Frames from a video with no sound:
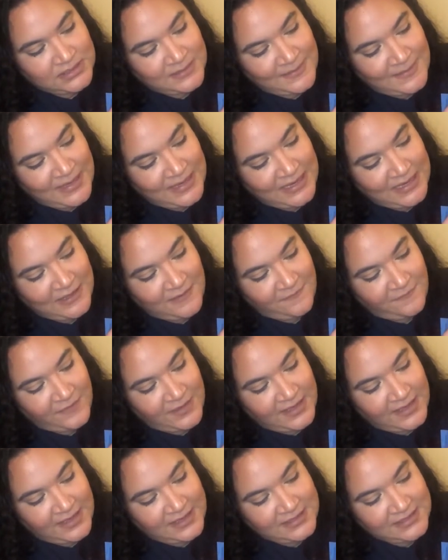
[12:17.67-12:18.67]
a
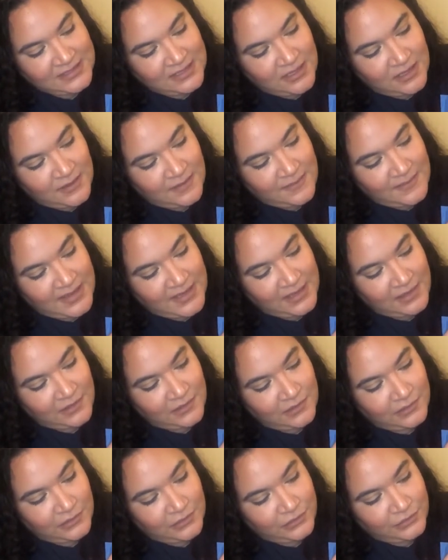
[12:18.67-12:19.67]
smiley face on
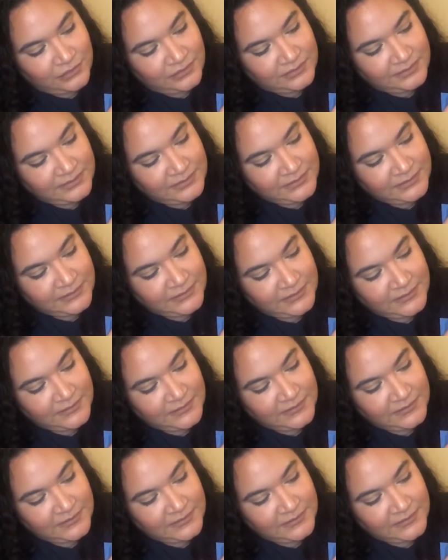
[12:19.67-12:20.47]
my globe